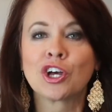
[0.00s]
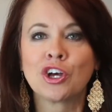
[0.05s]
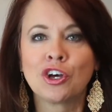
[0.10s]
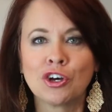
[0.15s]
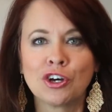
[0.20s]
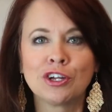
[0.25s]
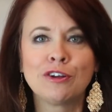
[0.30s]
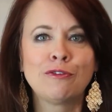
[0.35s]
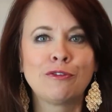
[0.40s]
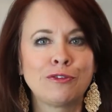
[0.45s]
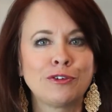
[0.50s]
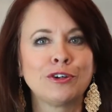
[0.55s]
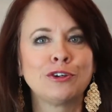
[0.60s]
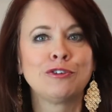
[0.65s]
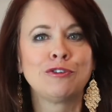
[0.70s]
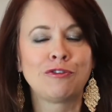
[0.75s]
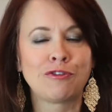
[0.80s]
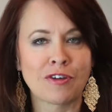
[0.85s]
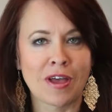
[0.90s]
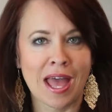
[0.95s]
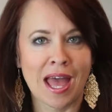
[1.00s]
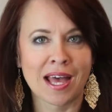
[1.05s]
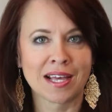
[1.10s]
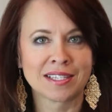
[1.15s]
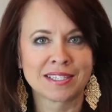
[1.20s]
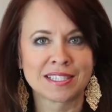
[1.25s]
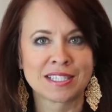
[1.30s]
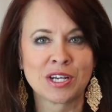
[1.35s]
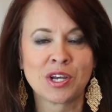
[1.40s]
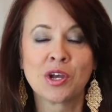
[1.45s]
Good Food
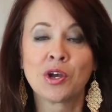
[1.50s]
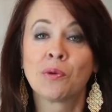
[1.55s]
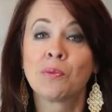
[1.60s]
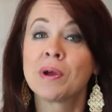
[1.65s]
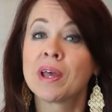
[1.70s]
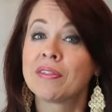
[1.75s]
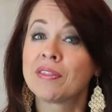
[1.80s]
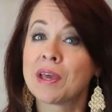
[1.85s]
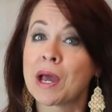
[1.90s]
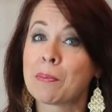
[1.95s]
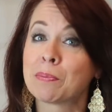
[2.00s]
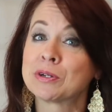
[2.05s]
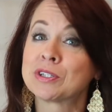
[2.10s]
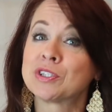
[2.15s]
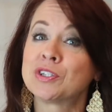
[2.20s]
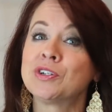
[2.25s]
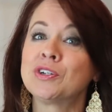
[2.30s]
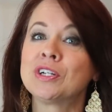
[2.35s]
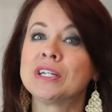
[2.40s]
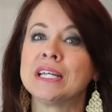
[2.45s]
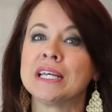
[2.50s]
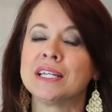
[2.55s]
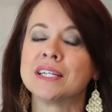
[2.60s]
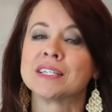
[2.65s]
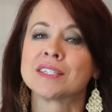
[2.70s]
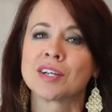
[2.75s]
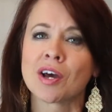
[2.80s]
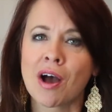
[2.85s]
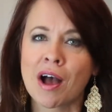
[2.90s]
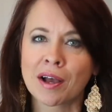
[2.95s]
Fast. We had the opportunity
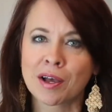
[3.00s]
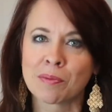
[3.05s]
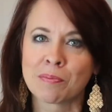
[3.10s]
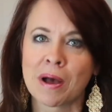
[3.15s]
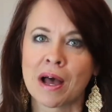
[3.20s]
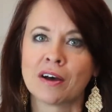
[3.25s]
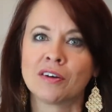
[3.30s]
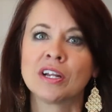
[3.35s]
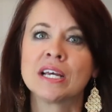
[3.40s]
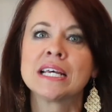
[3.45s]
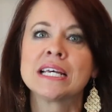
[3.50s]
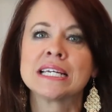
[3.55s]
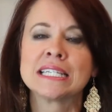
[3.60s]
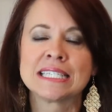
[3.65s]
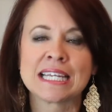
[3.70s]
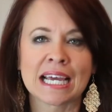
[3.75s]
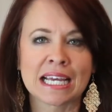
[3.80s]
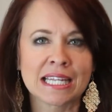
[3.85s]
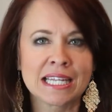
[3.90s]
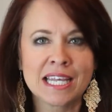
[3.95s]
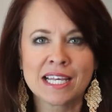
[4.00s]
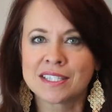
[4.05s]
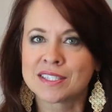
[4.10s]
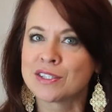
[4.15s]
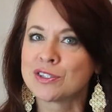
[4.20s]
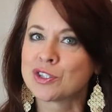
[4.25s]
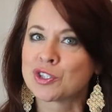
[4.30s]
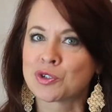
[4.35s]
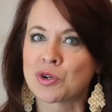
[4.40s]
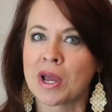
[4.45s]
to talk about techniques
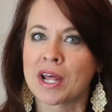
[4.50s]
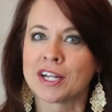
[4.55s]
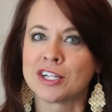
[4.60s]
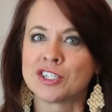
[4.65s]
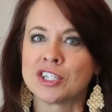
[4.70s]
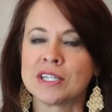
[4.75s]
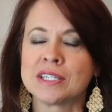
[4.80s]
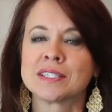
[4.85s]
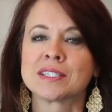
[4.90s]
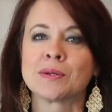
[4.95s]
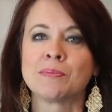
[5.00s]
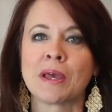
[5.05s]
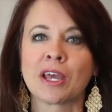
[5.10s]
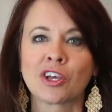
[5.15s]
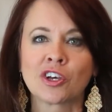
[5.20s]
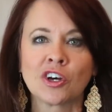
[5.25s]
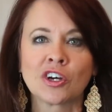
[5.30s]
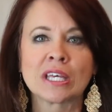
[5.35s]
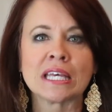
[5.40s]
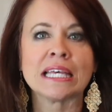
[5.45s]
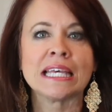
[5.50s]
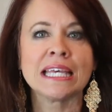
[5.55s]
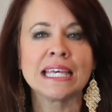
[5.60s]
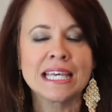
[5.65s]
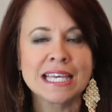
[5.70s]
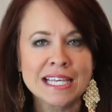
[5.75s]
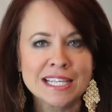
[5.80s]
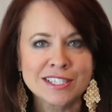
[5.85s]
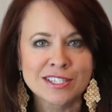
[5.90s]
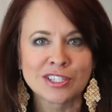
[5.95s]
and strategies to make cooking
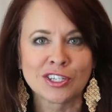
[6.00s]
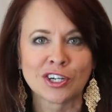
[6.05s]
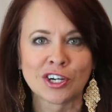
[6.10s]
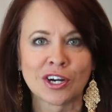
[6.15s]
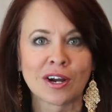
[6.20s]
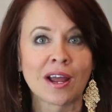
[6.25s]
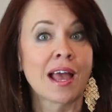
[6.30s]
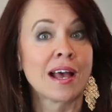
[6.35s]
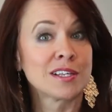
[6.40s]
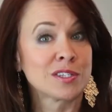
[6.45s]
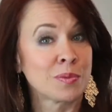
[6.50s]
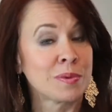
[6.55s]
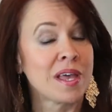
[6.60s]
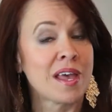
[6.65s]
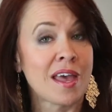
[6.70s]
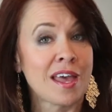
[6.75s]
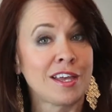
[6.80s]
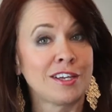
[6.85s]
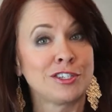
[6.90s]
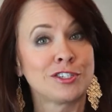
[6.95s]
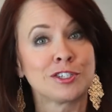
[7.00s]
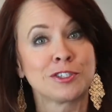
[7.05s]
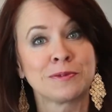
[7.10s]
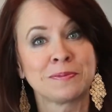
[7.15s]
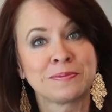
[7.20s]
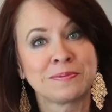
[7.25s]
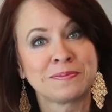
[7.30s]
easier as we age.